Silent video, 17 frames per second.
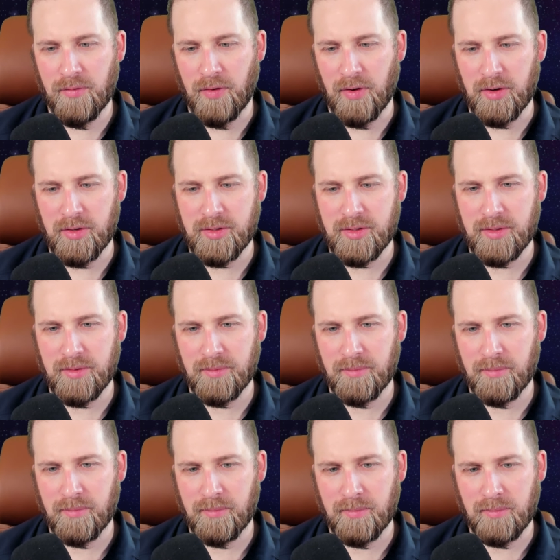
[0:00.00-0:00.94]
first.
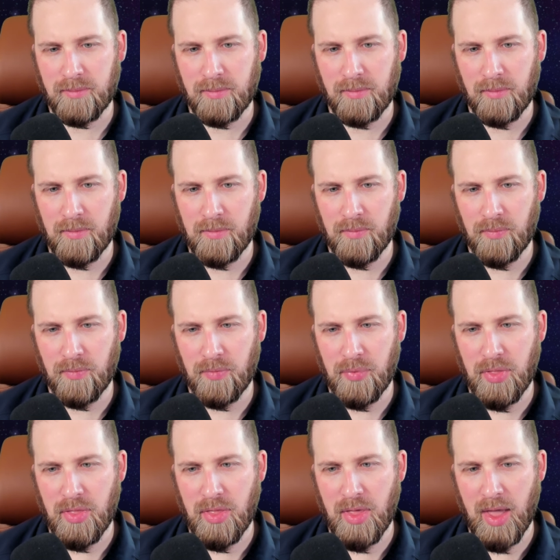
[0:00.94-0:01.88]

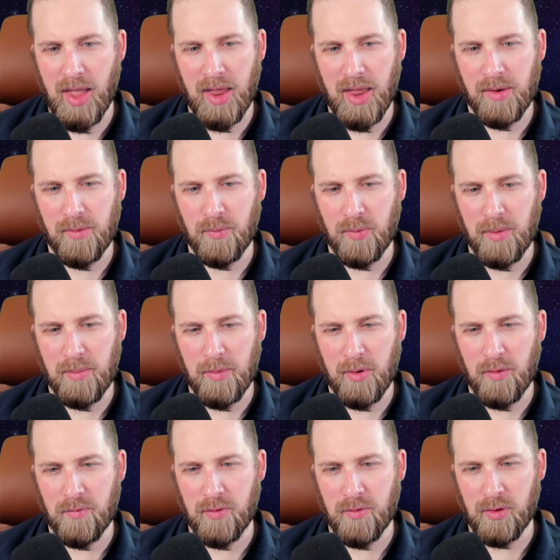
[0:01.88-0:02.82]
Then we
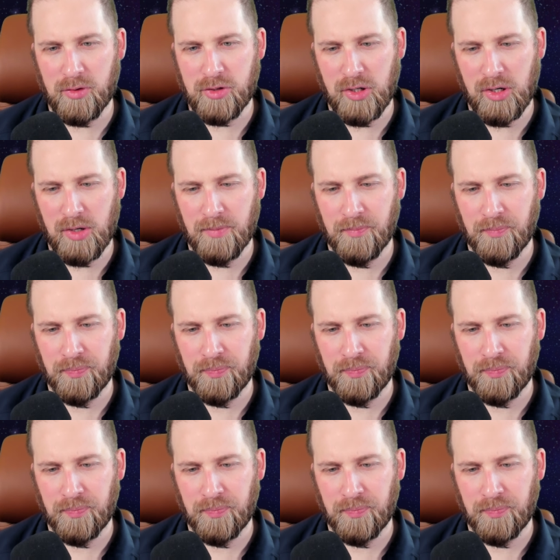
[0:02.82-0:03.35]
move Vulture.